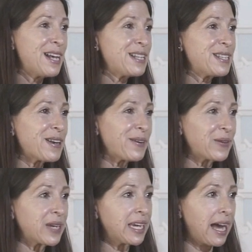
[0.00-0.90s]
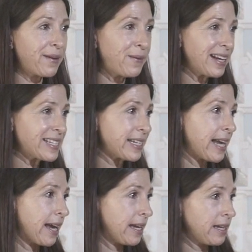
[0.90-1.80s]
So we, I went and
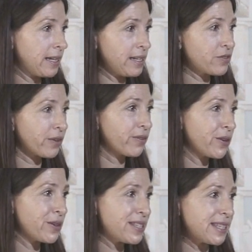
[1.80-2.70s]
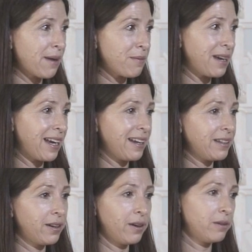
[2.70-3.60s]
I interviewed some, uh,
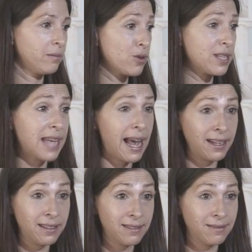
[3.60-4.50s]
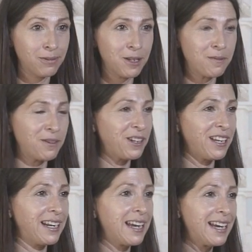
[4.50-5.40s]
you know, Mossad people,
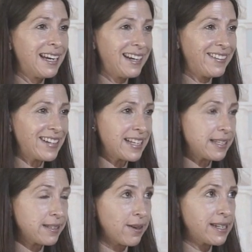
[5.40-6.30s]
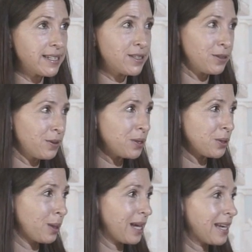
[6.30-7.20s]
and on this, so I did two
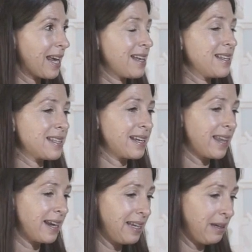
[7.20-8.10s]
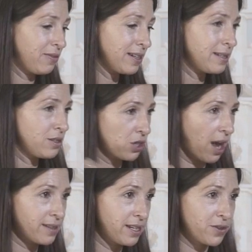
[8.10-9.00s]
shooting days, and then Eva
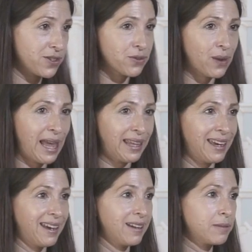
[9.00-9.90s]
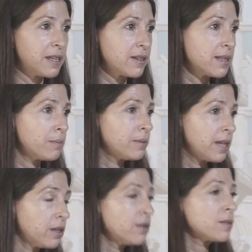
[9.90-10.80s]
shot in Australia because the,
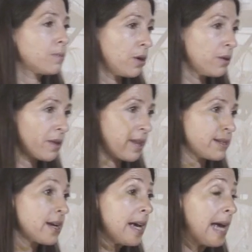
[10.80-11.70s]
the news broke that